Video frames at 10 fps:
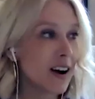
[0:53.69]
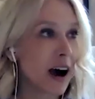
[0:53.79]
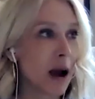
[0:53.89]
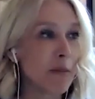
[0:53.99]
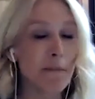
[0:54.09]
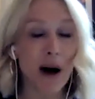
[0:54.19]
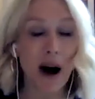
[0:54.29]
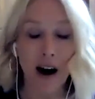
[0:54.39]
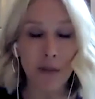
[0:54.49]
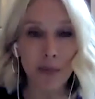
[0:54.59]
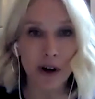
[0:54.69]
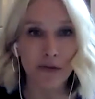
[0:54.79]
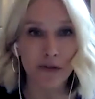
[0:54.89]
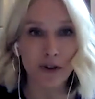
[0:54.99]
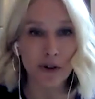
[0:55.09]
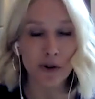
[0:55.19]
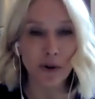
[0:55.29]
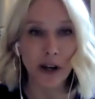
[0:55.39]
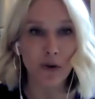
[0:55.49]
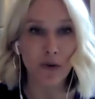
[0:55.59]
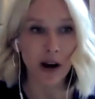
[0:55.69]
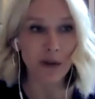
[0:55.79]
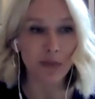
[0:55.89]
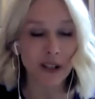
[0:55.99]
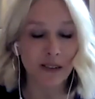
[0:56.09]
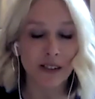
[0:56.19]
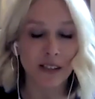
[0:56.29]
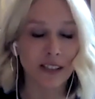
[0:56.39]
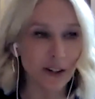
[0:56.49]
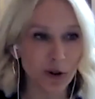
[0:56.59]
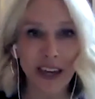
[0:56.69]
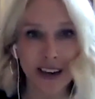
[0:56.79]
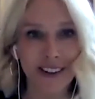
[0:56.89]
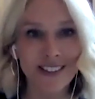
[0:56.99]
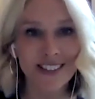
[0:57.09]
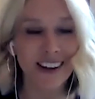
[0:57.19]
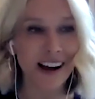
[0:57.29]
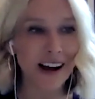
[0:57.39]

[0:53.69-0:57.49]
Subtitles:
I'm a mom of two incredible little kids